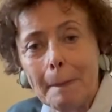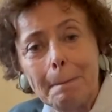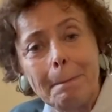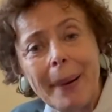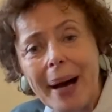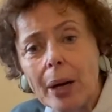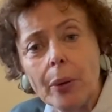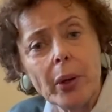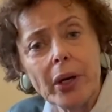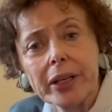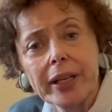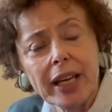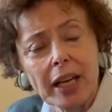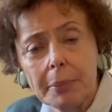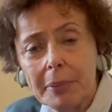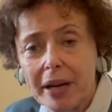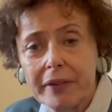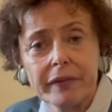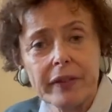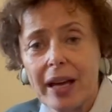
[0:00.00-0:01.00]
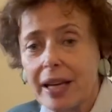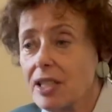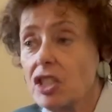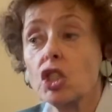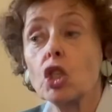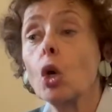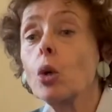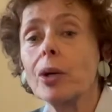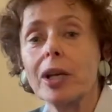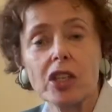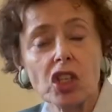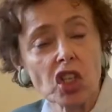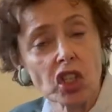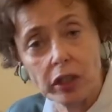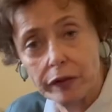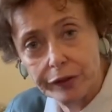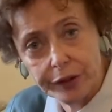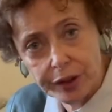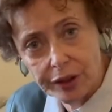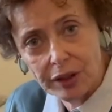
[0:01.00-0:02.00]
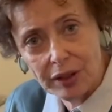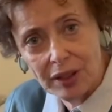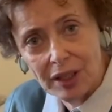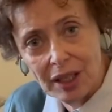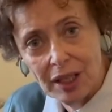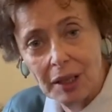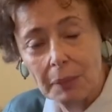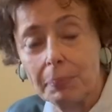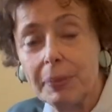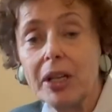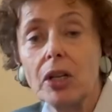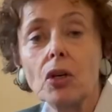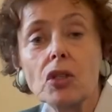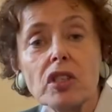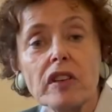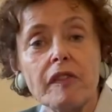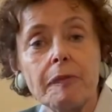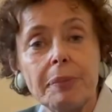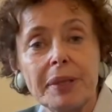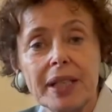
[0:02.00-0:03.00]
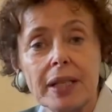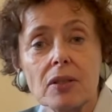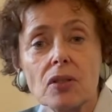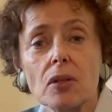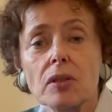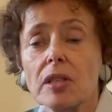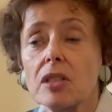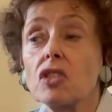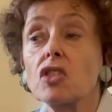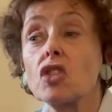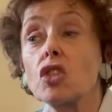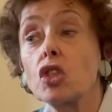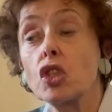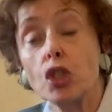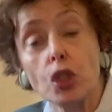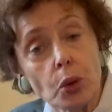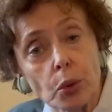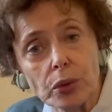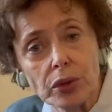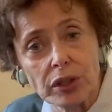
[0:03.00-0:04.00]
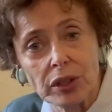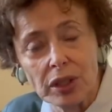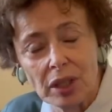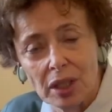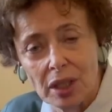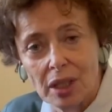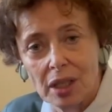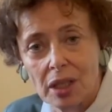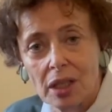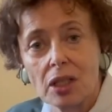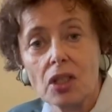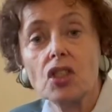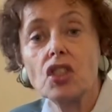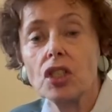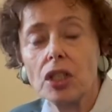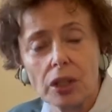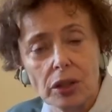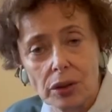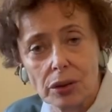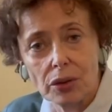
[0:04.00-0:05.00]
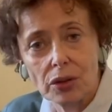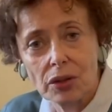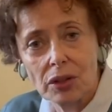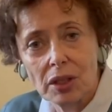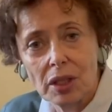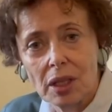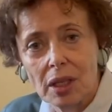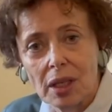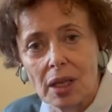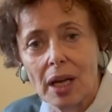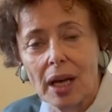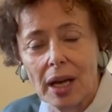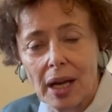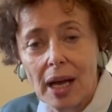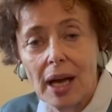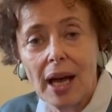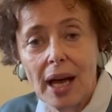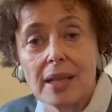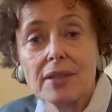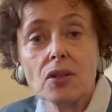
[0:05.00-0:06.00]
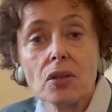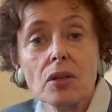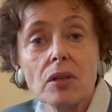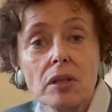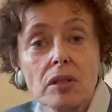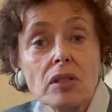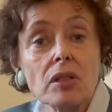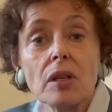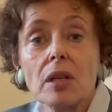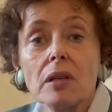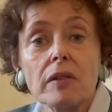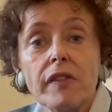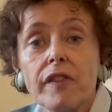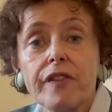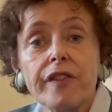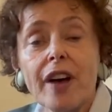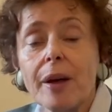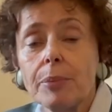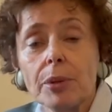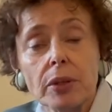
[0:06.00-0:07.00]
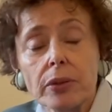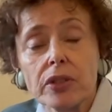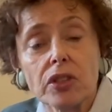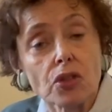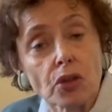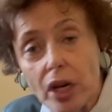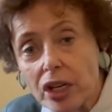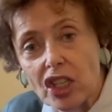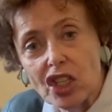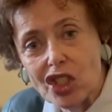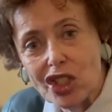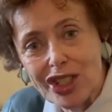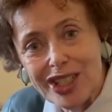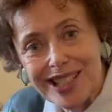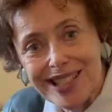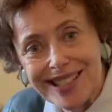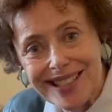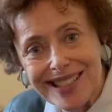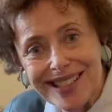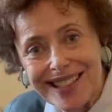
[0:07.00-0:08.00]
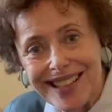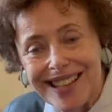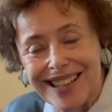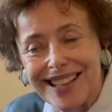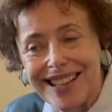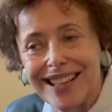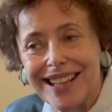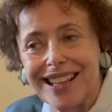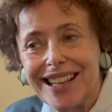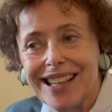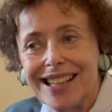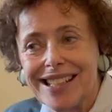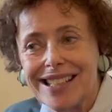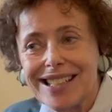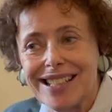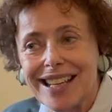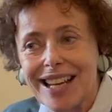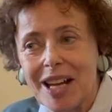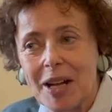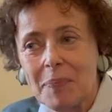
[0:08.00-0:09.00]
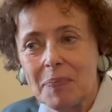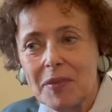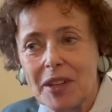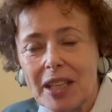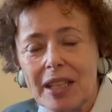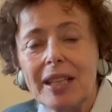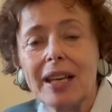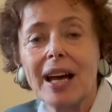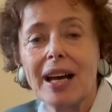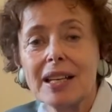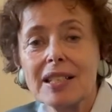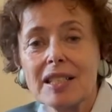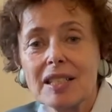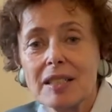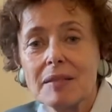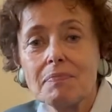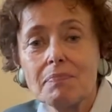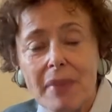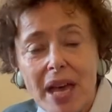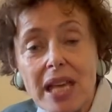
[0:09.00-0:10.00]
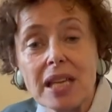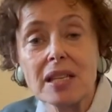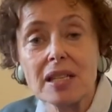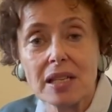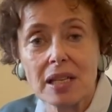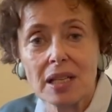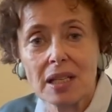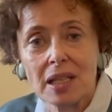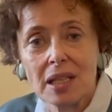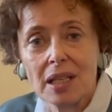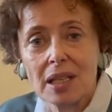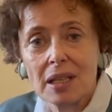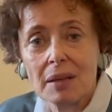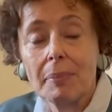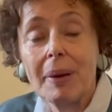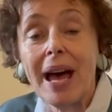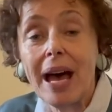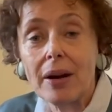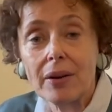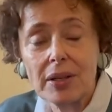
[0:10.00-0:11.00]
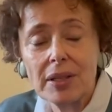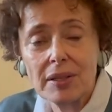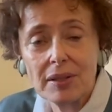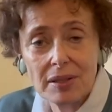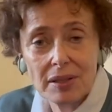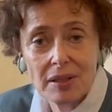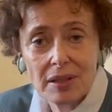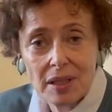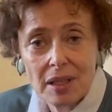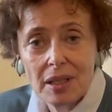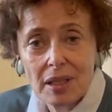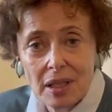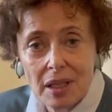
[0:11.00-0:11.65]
power gamma has totally shifted because of Picasso's astute genius as a fabulous strategist. And he has made Paris